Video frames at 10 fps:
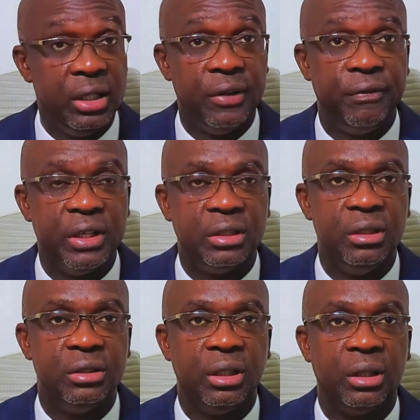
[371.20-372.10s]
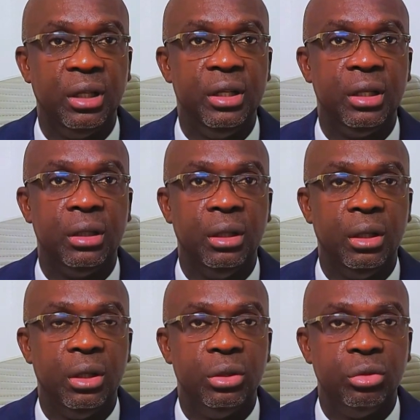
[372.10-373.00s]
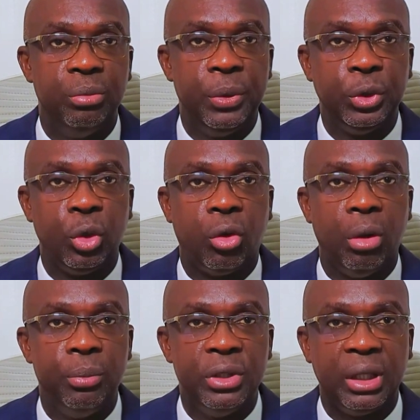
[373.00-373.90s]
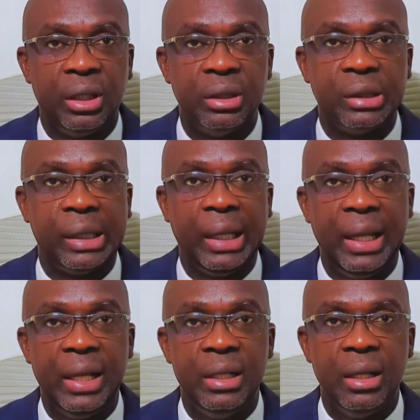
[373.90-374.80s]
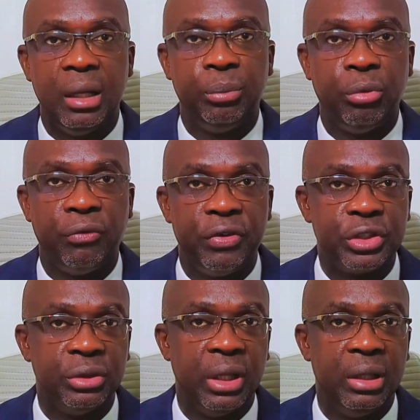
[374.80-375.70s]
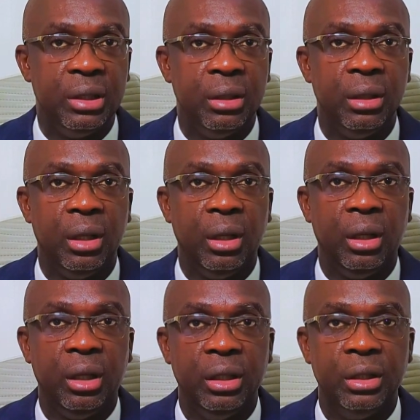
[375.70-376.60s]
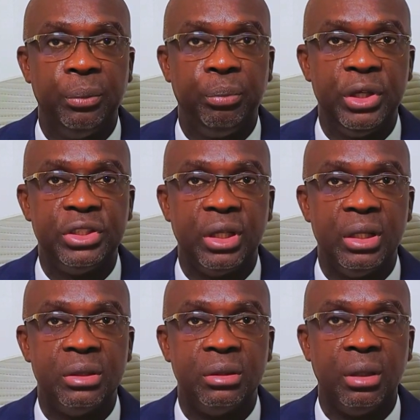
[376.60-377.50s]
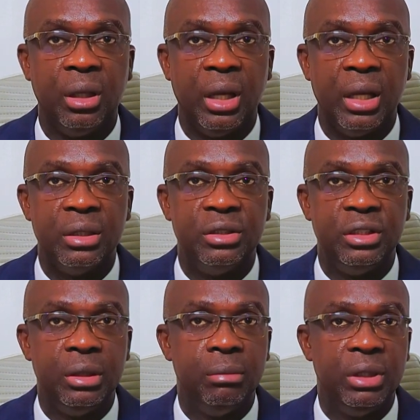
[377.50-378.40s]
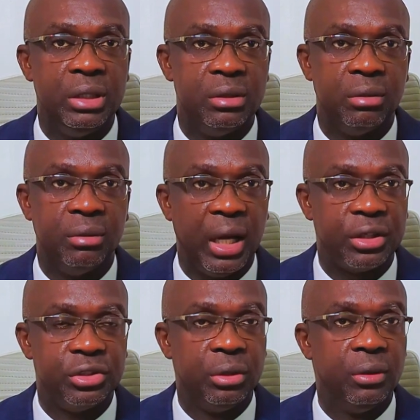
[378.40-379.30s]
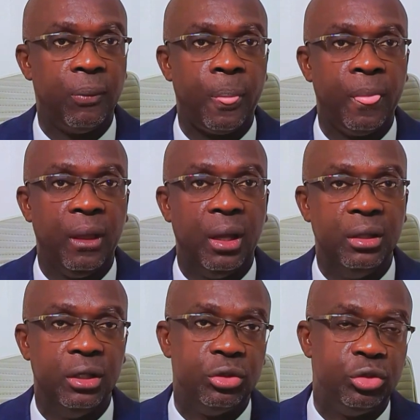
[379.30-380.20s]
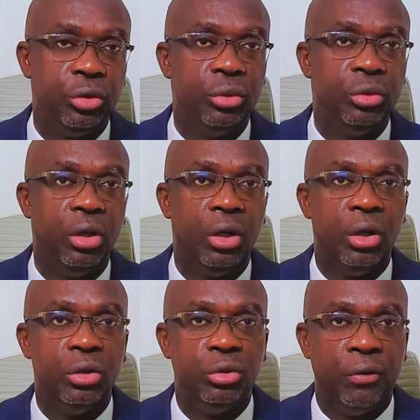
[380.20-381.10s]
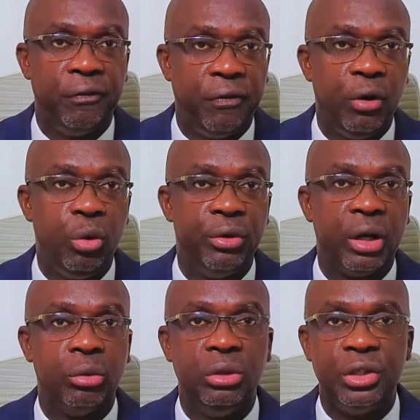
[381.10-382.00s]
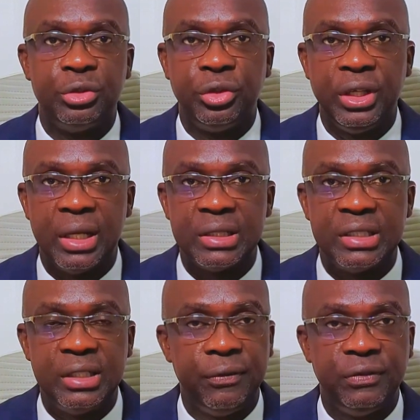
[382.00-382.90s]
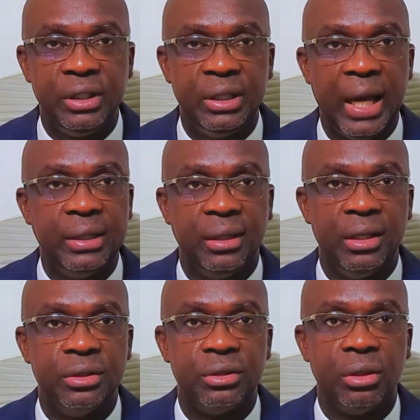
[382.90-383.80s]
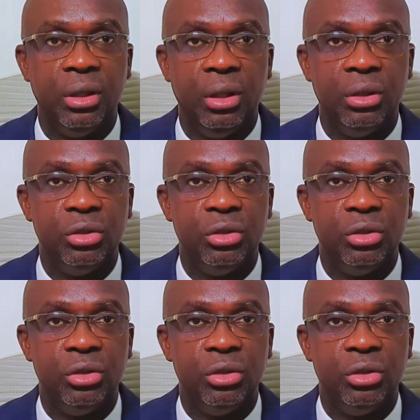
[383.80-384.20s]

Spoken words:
in a fertility clinic, to be able to communicate clearly and professionally in a patient and team interaction. And then two, to follow regulatory and safety guidelines,